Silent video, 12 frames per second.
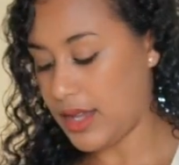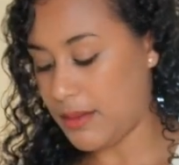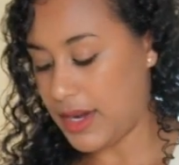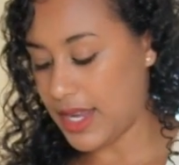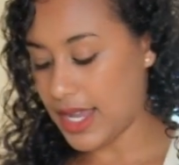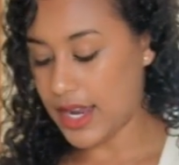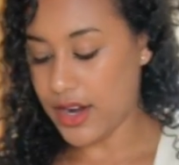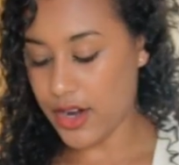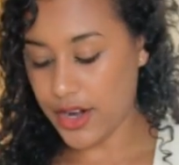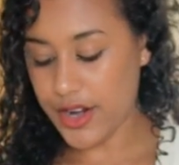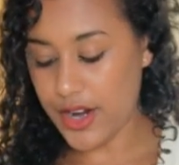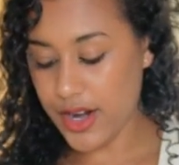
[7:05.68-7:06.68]
I'm going to get
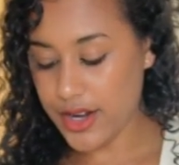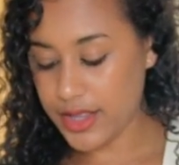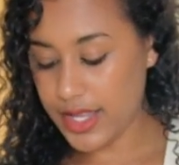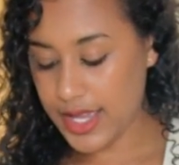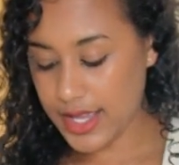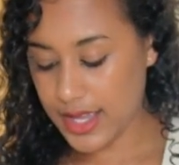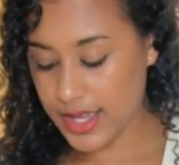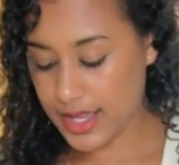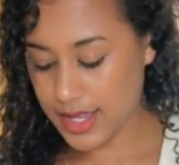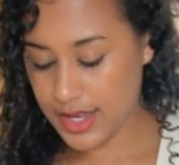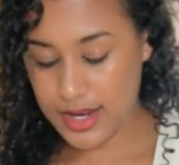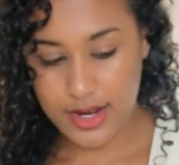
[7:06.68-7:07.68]
our garlic.
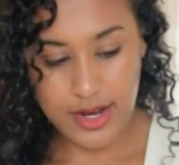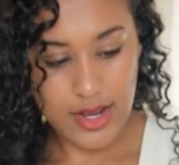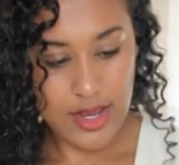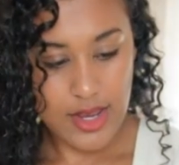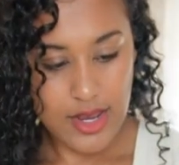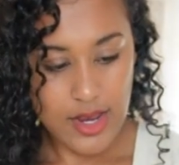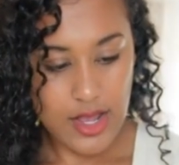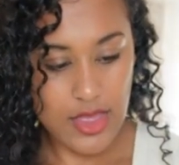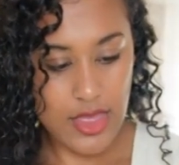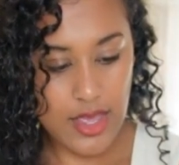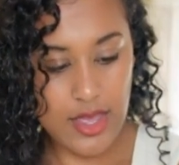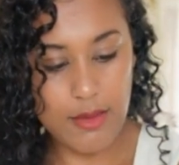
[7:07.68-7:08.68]
I
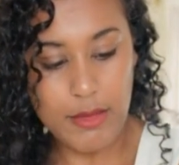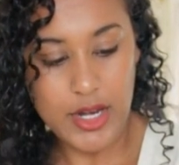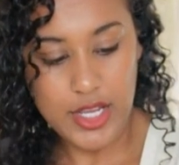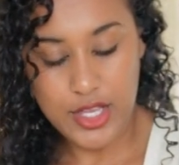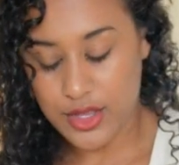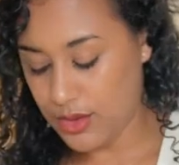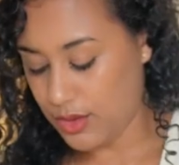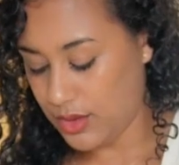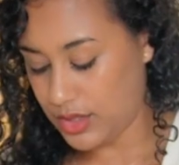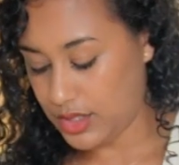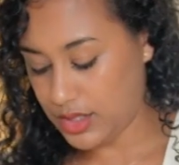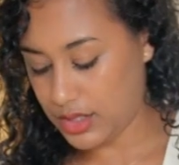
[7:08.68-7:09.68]
think I'm going to
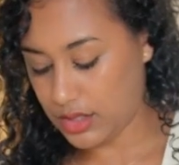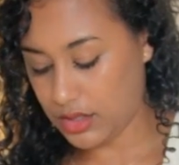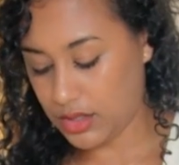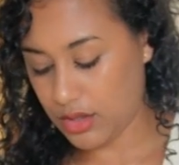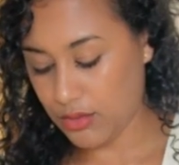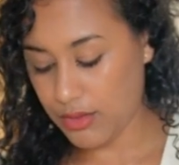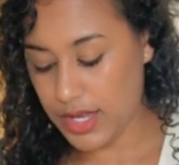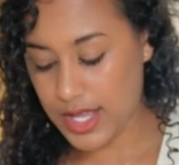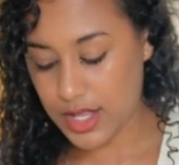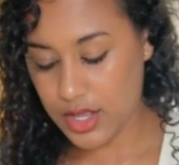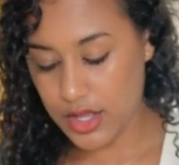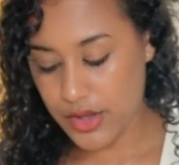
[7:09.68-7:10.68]
use 3
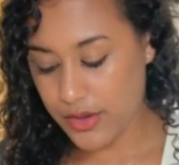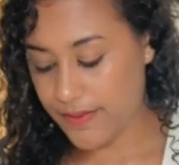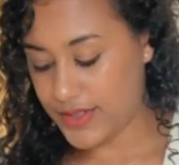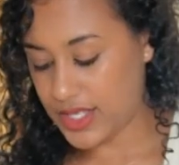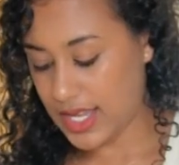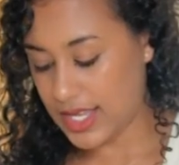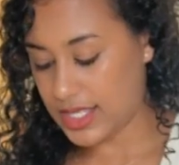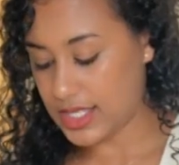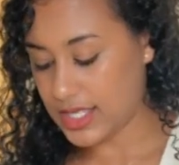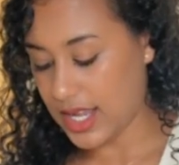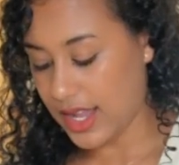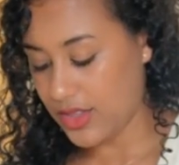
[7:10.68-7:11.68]
cloves
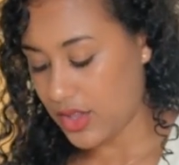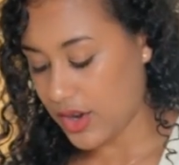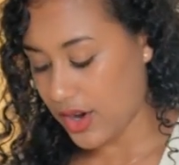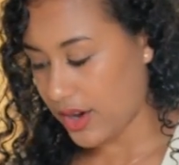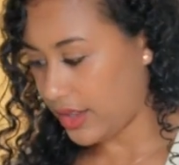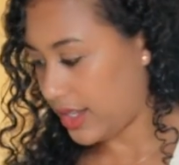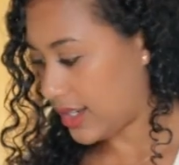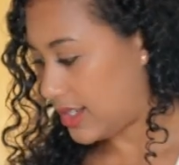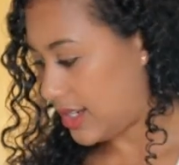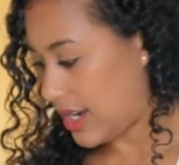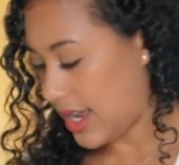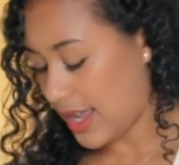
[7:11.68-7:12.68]
inside the garlic
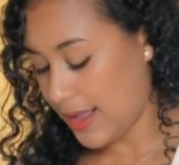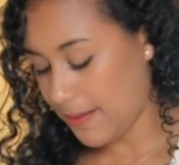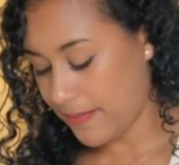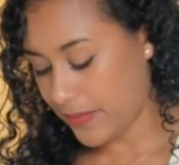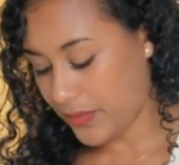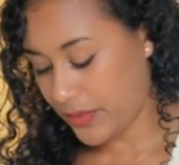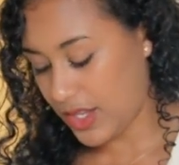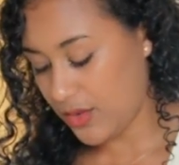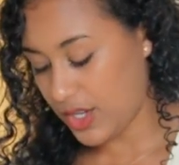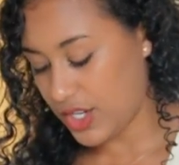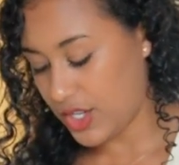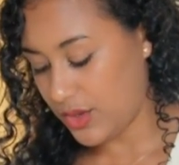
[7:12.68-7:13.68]
today. You
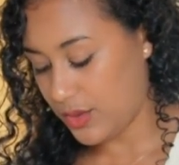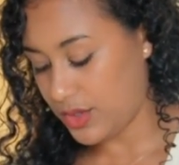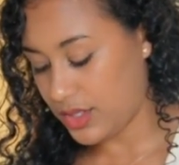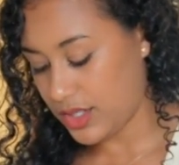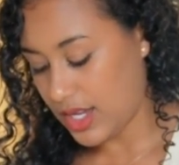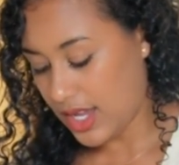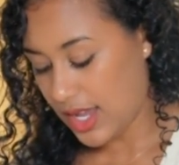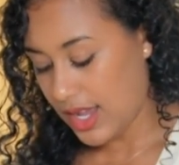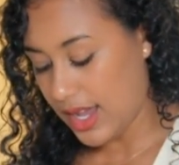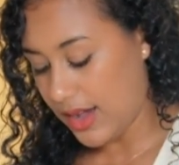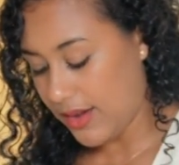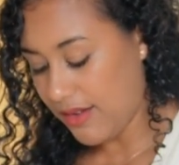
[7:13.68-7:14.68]
can use
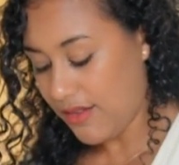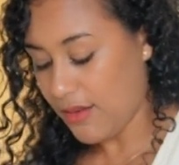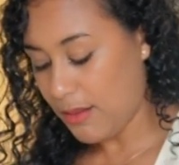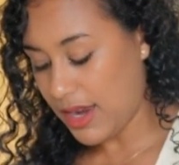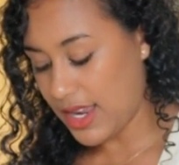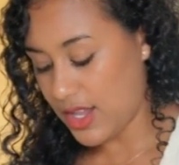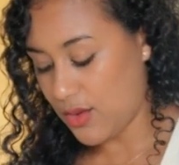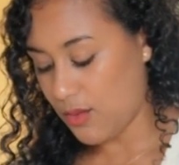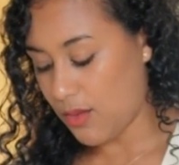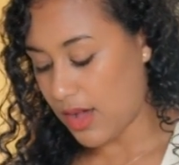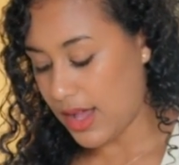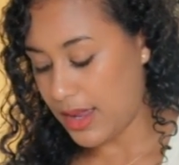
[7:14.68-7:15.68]
however many you
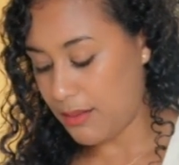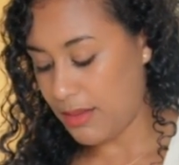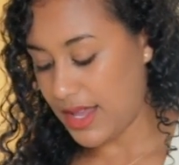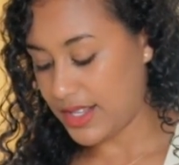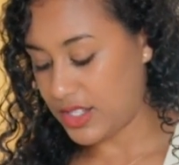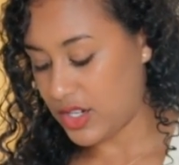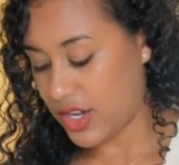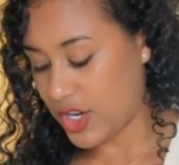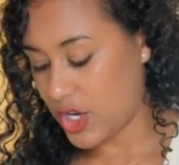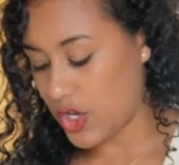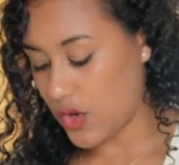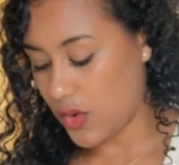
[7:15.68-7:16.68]
want based
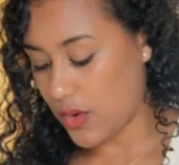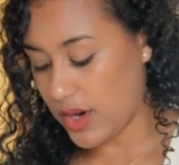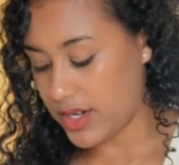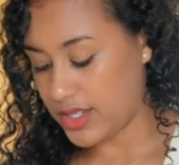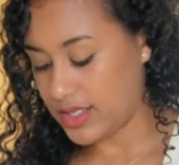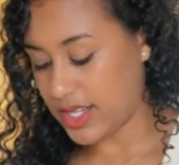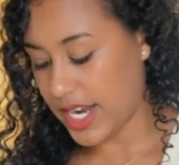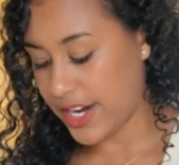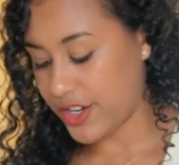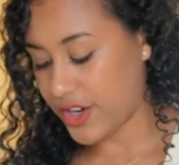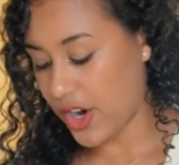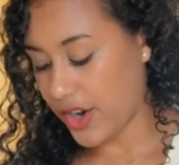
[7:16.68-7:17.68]
on your
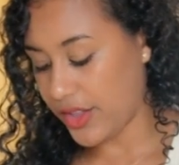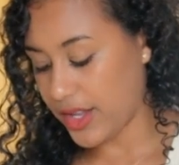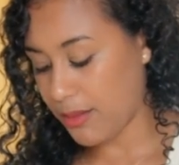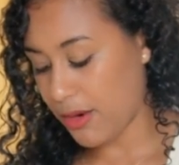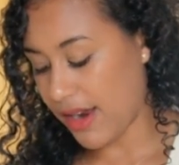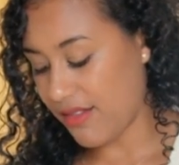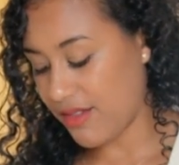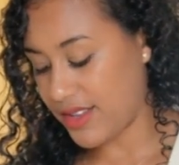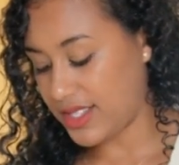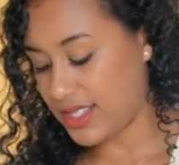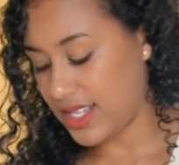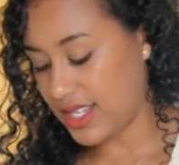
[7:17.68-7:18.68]
desired garlic
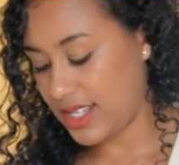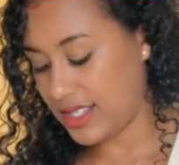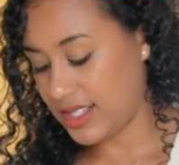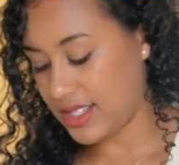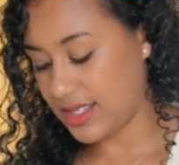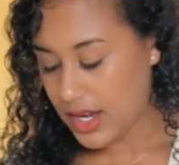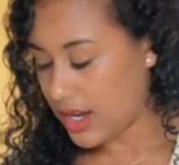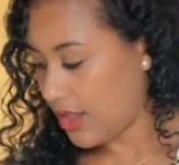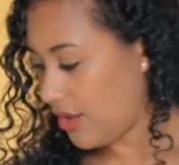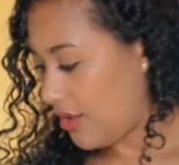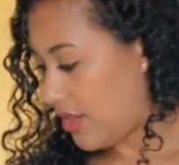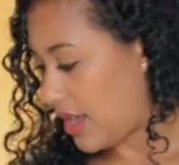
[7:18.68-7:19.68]
preferences.
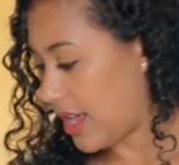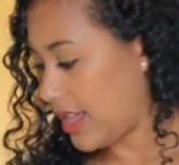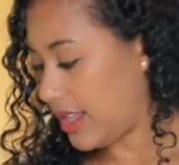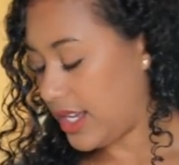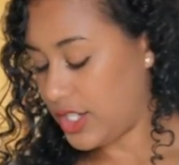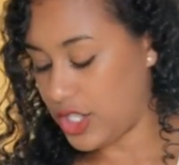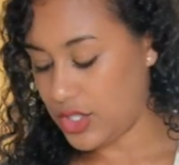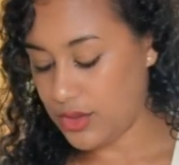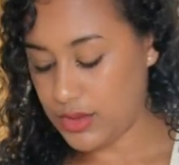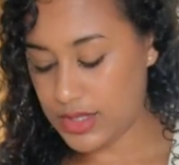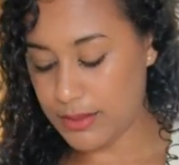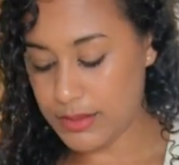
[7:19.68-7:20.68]
Another thing I like to
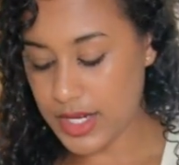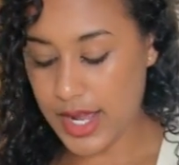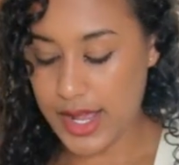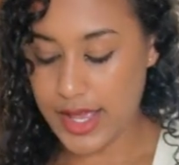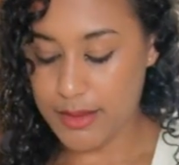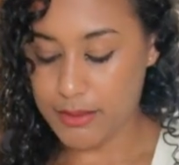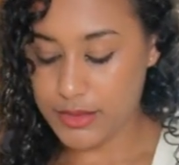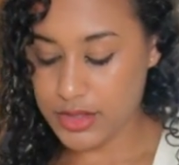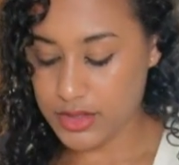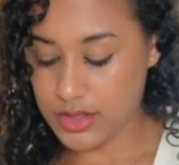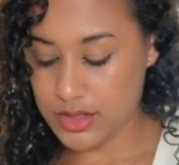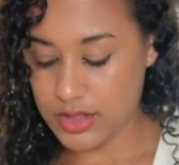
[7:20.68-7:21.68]
do
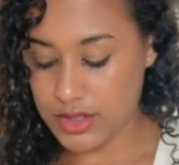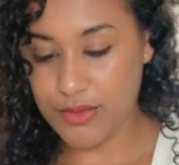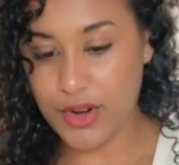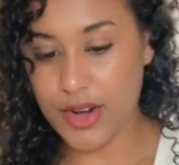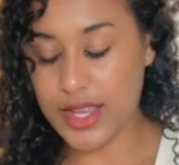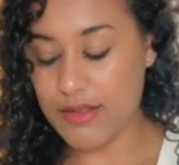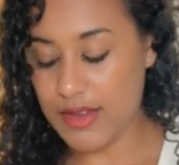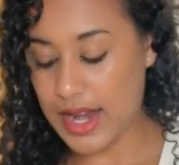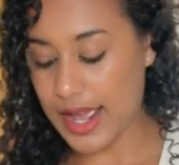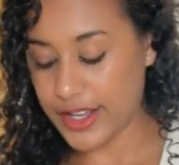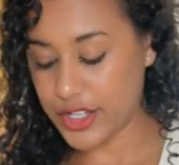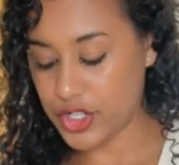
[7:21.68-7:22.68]
sometimes for even
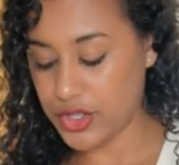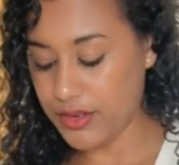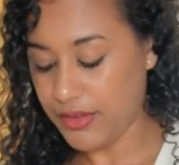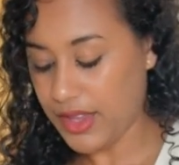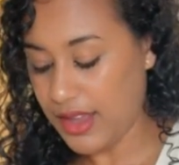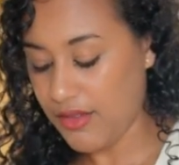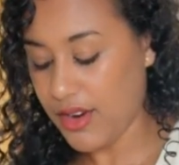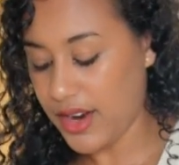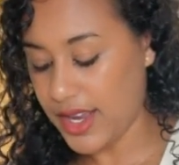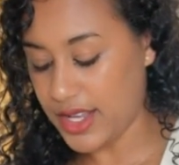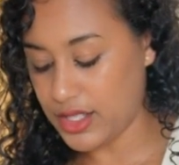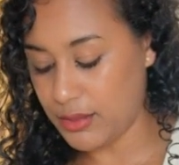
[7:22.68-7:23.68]
extra flavor
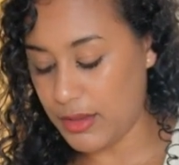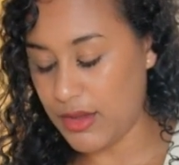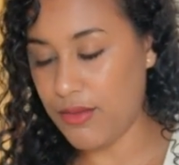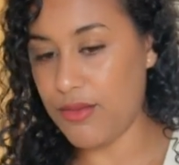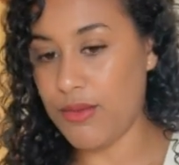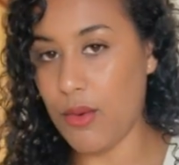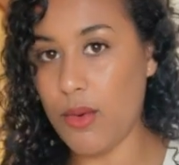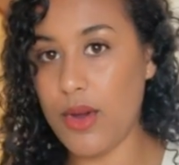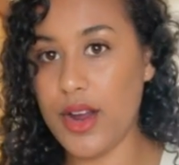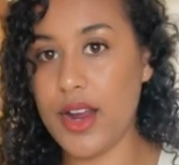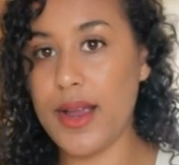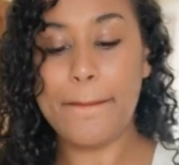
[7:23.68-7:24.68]
is before